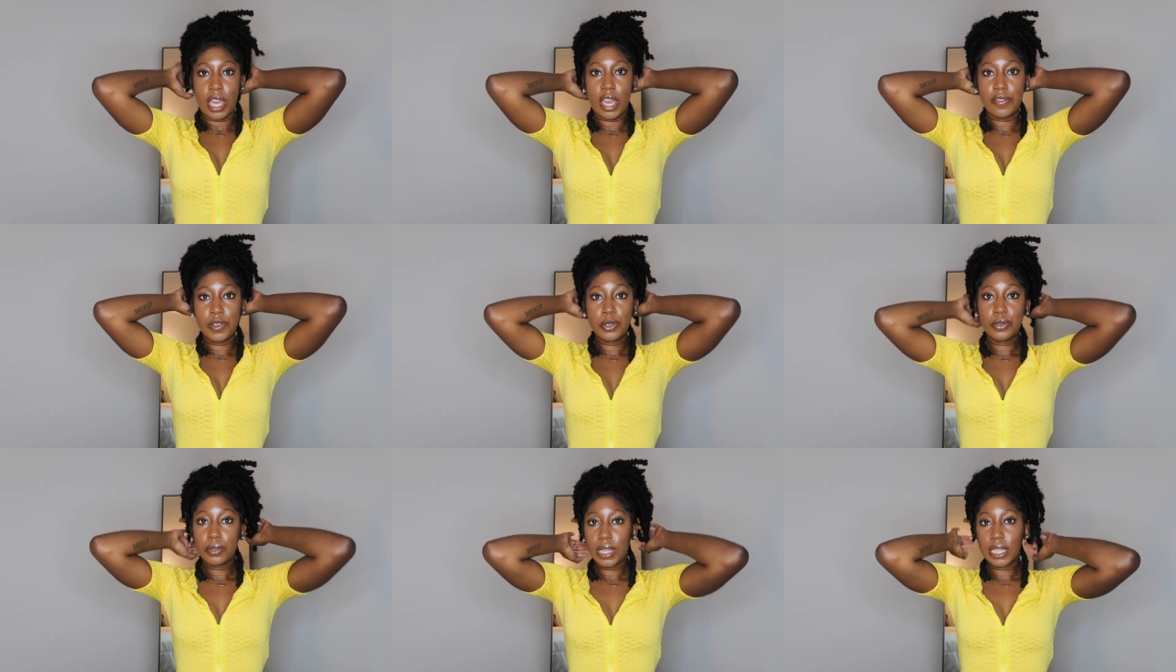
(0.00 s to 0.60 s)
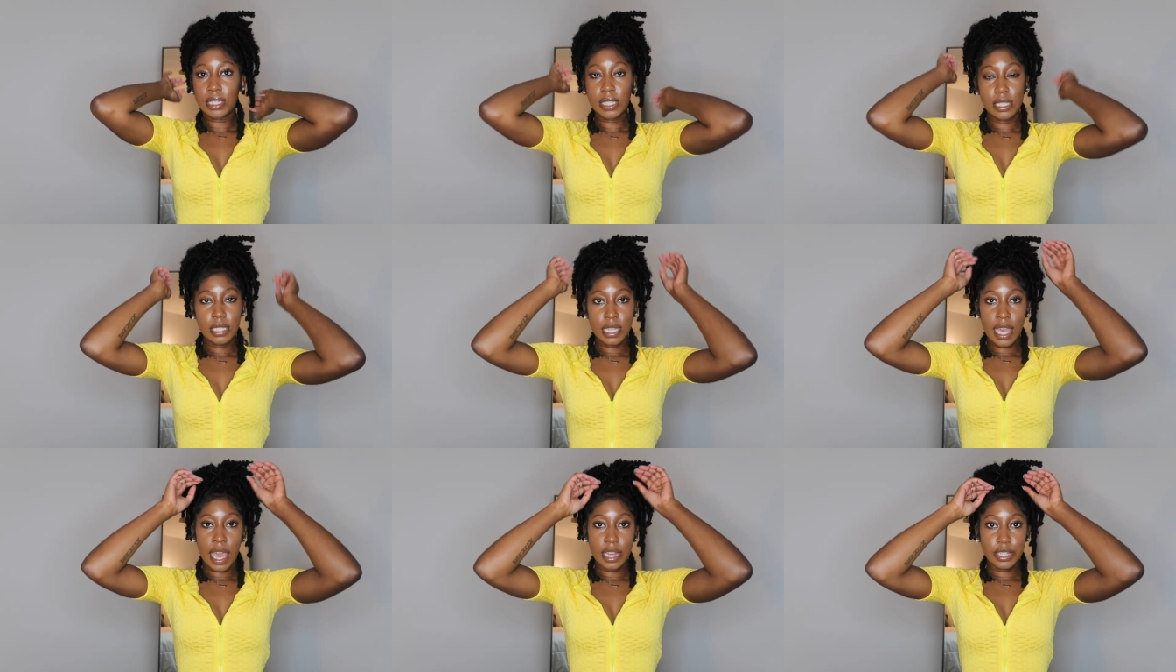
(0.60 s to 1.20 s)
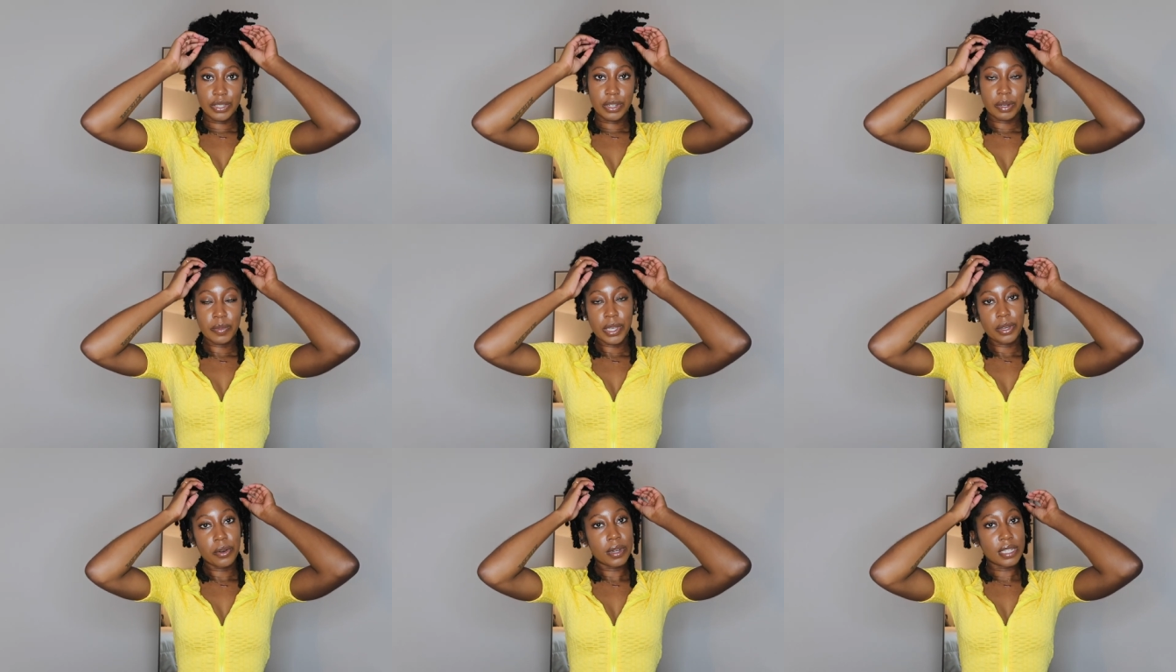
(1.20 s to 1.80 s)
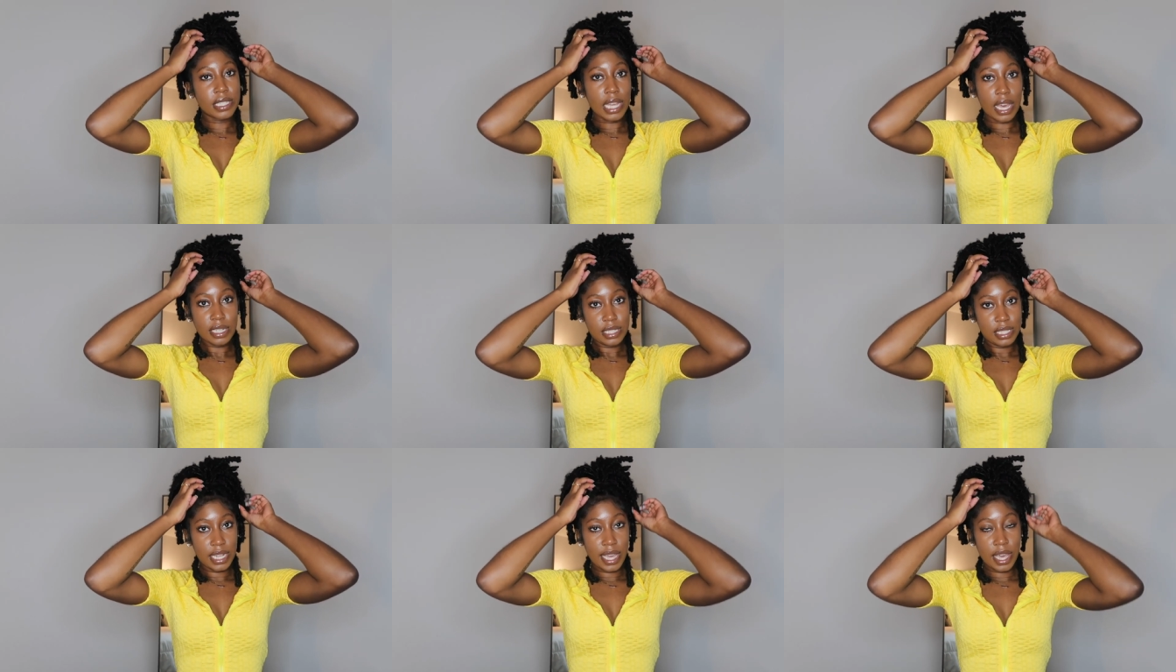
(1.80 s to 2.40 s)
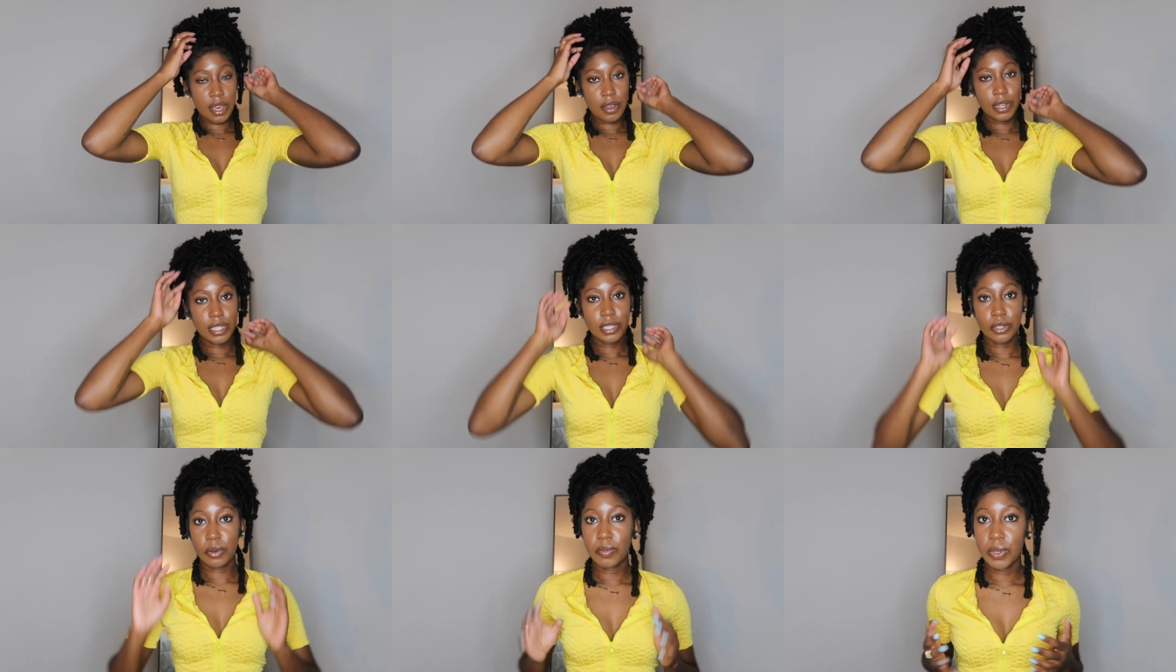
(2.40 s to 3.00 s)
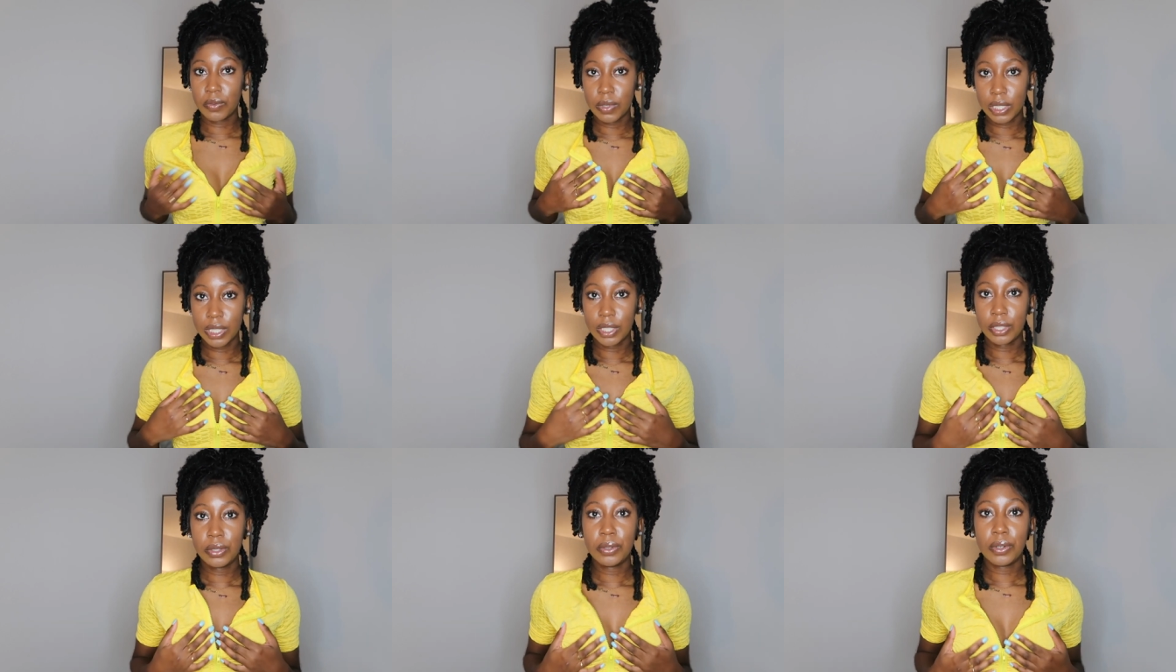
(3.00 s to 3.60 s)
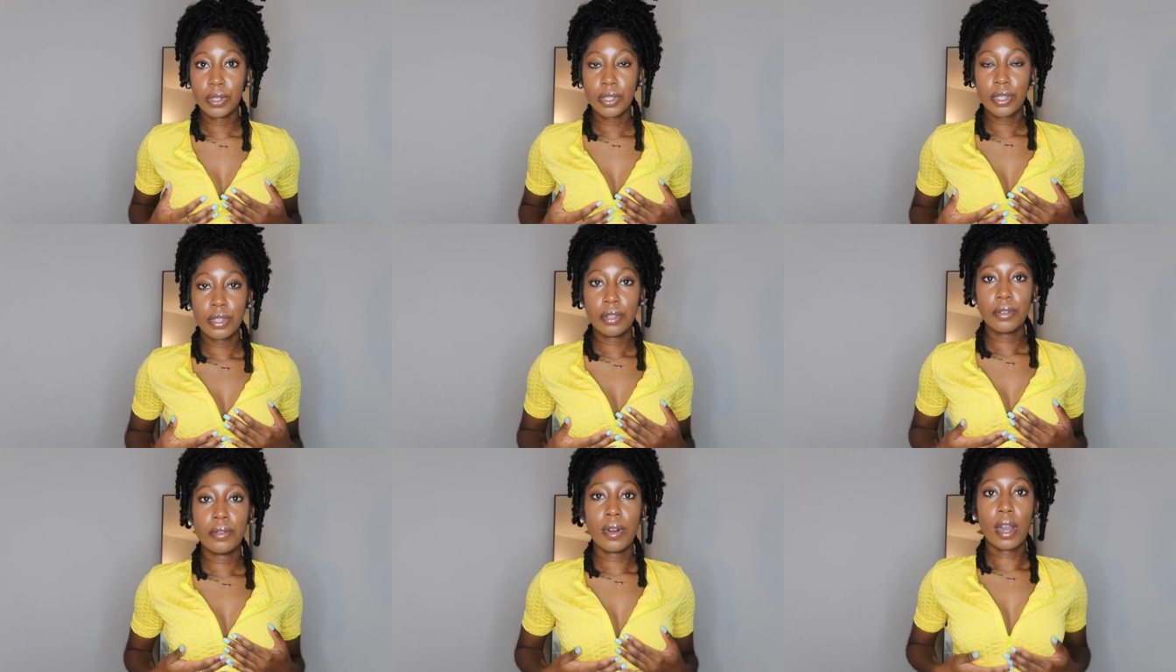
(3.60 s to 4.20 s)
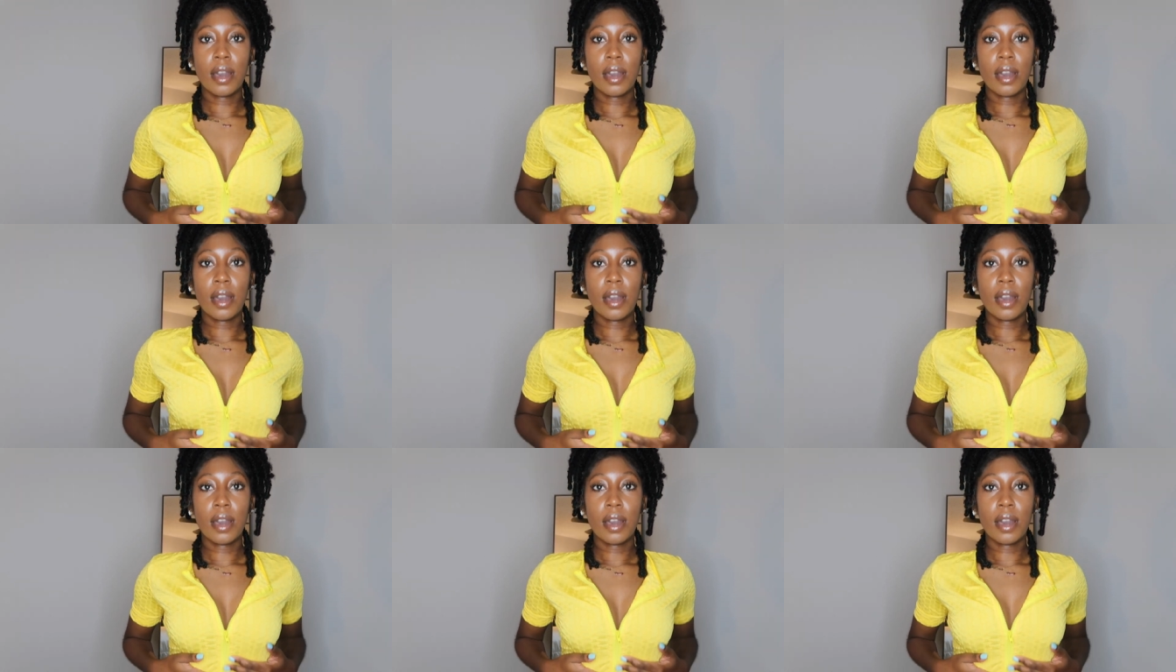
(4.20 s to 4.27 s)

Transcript: If you do like this set, I just recommend going a size down. It's gonna be really cute on you.